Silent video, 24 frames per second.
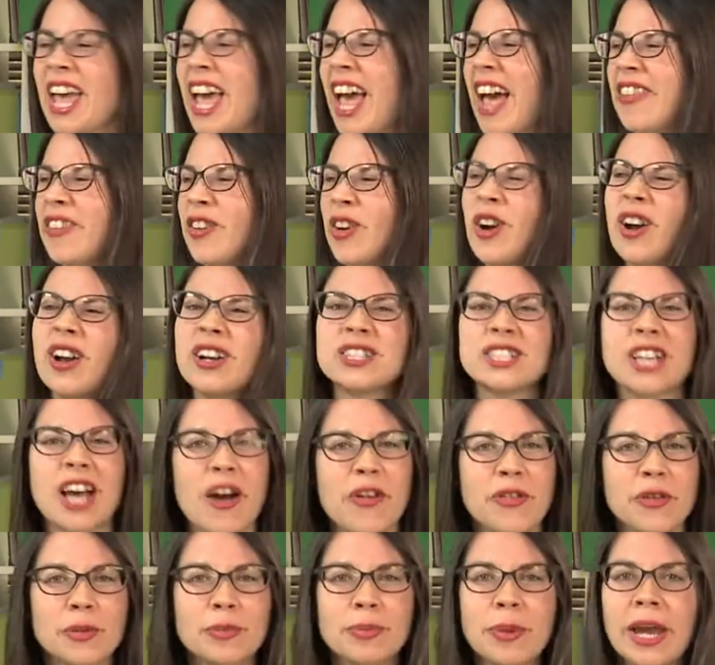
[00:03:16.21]
and there aren't
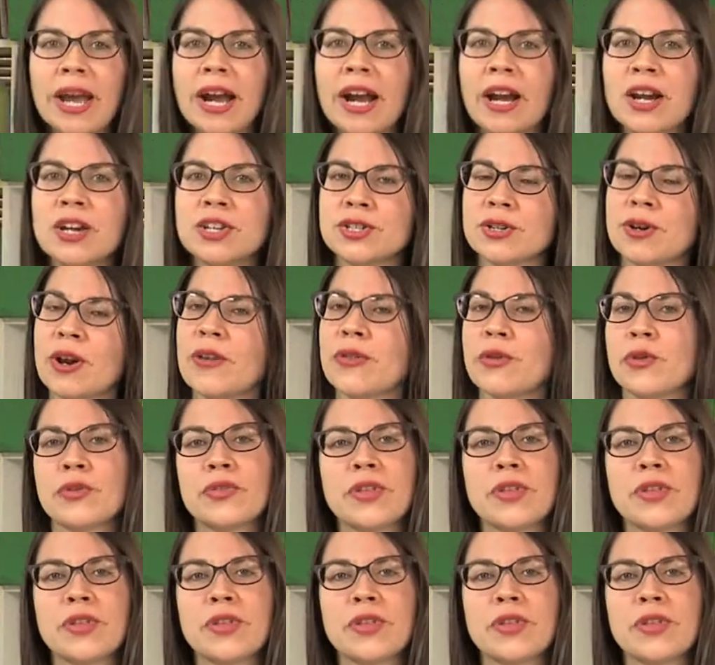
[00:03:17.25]
other bears or other